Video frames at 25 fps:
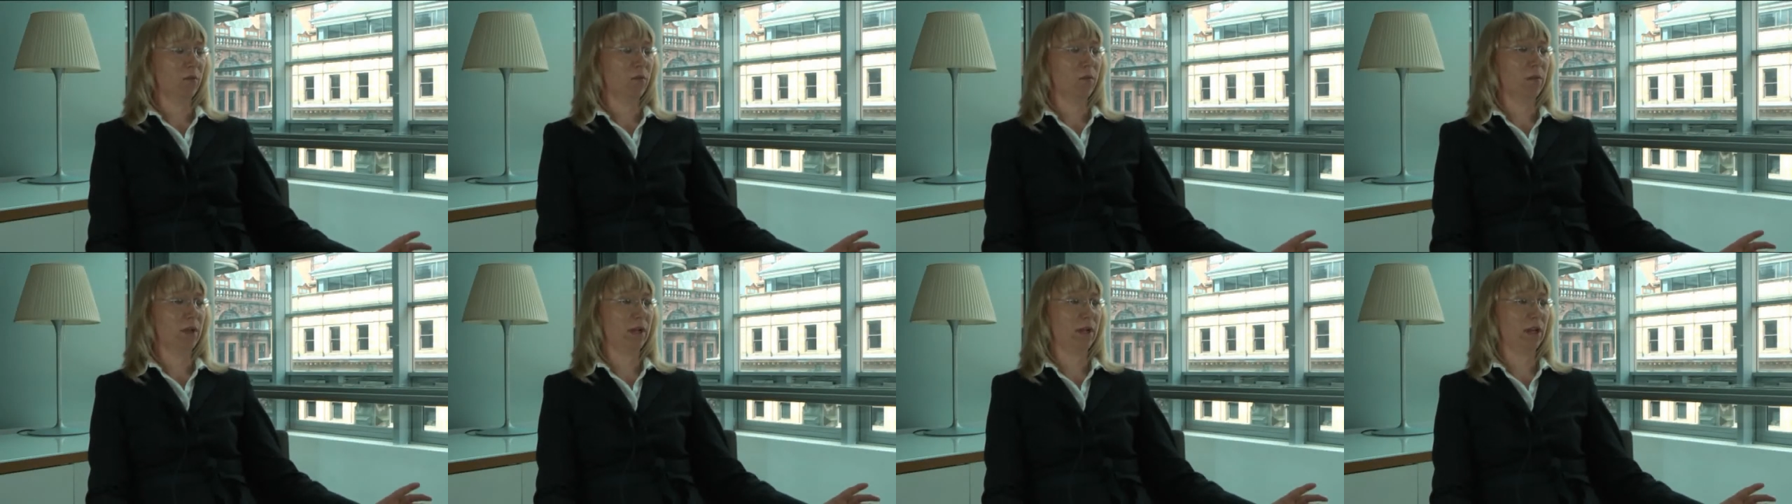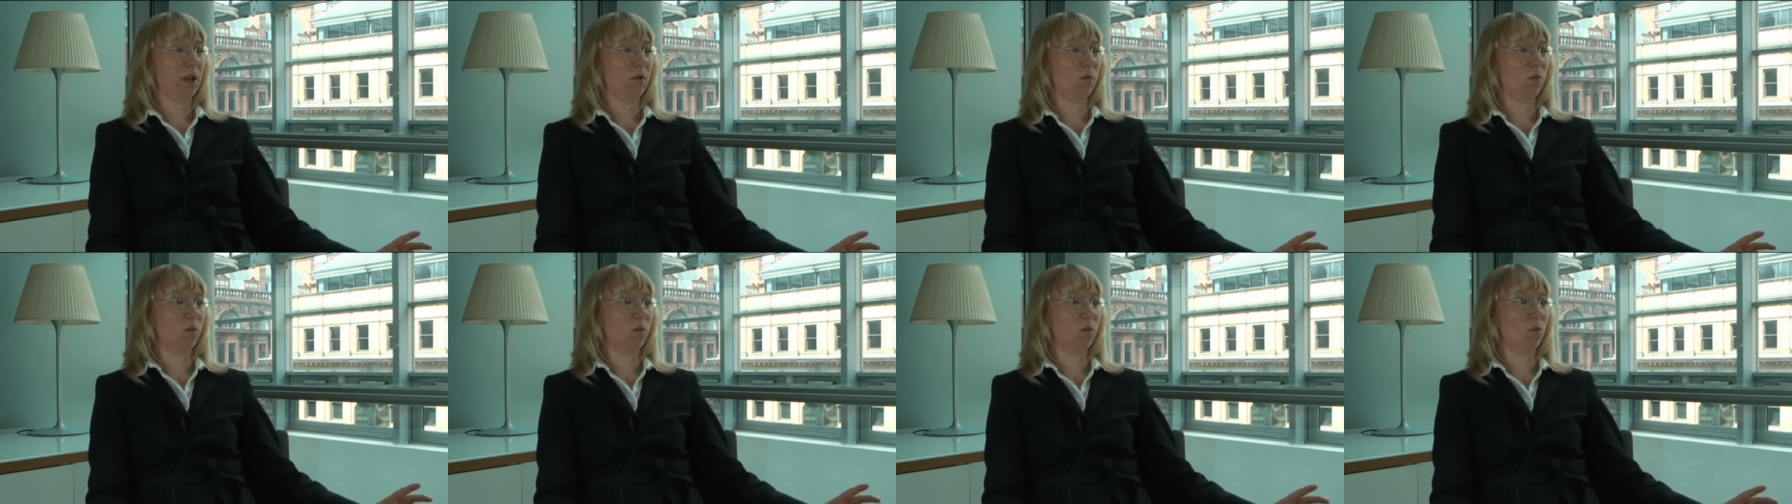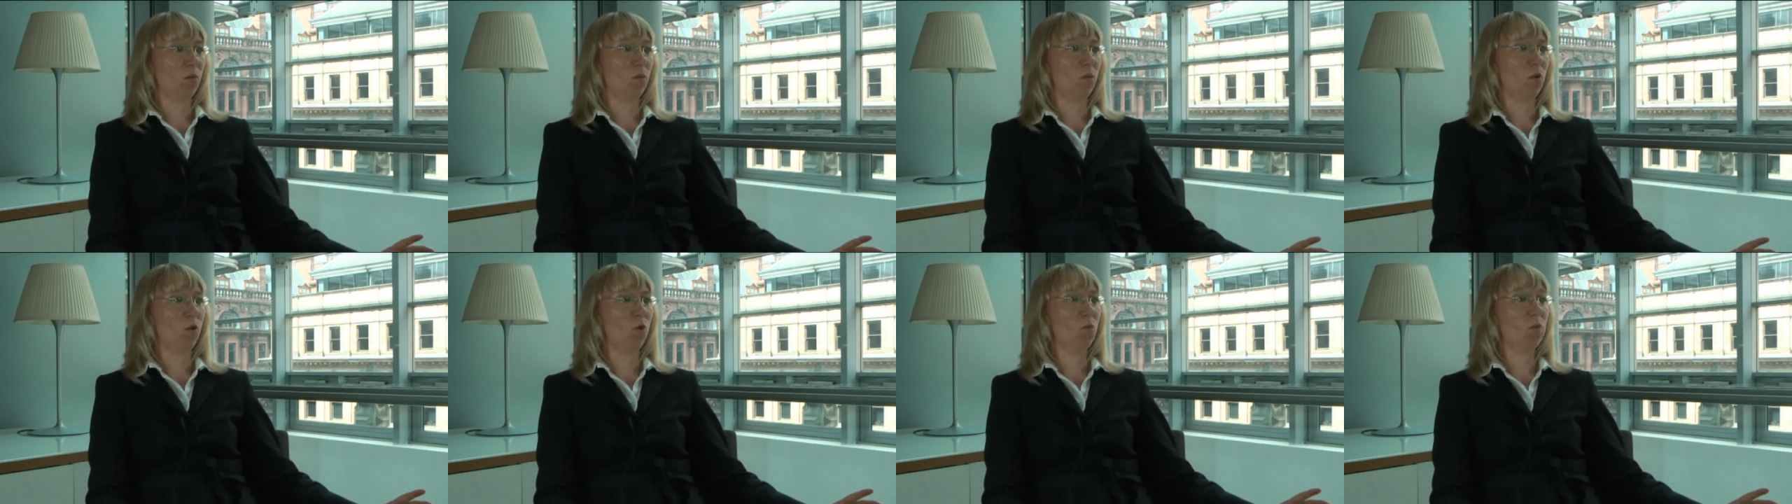become
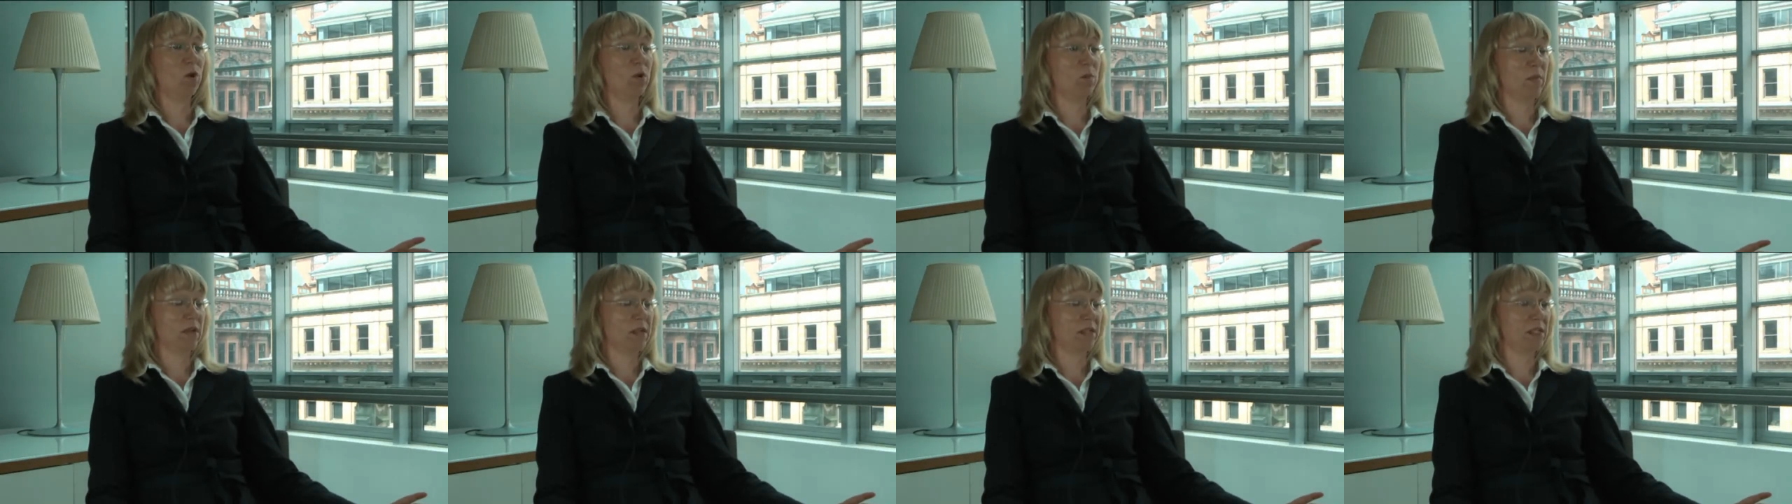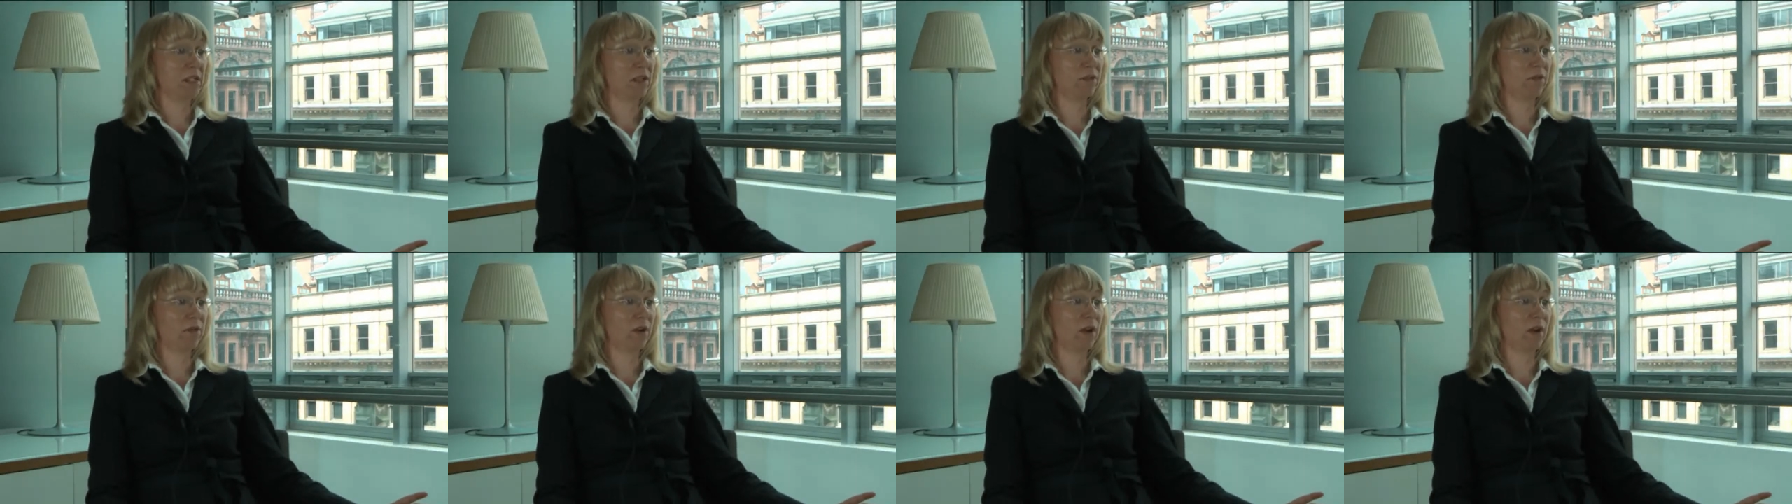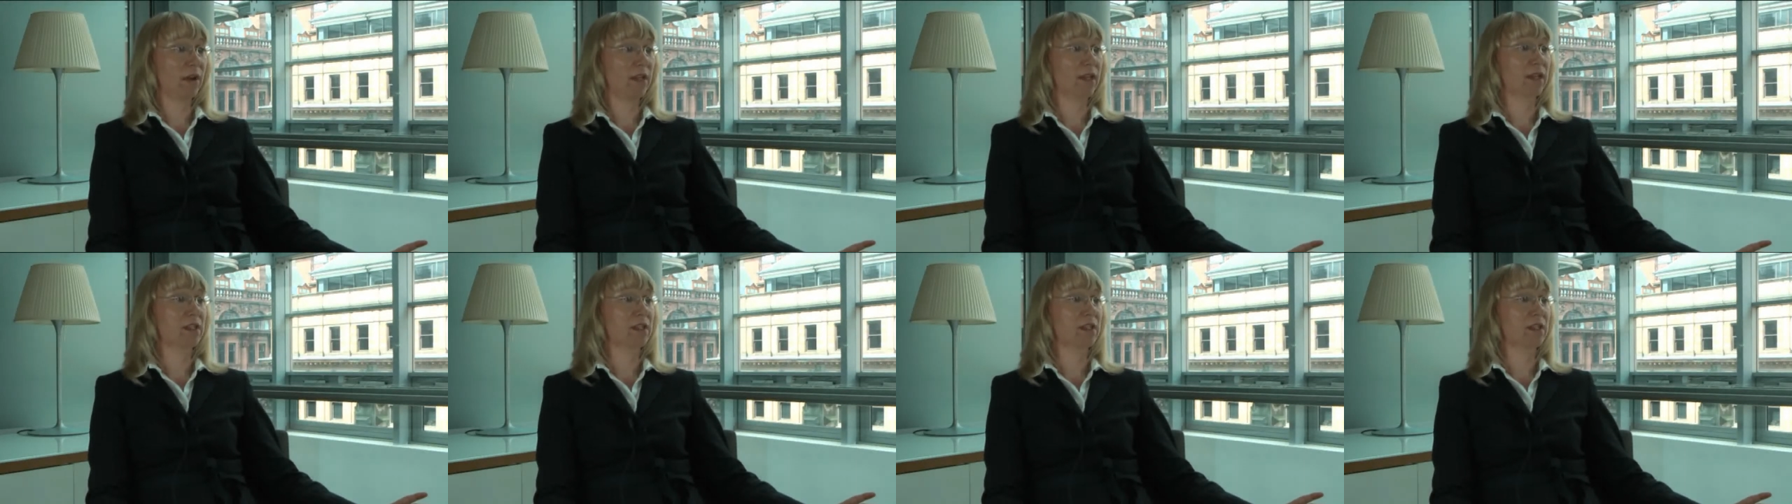more permissive, I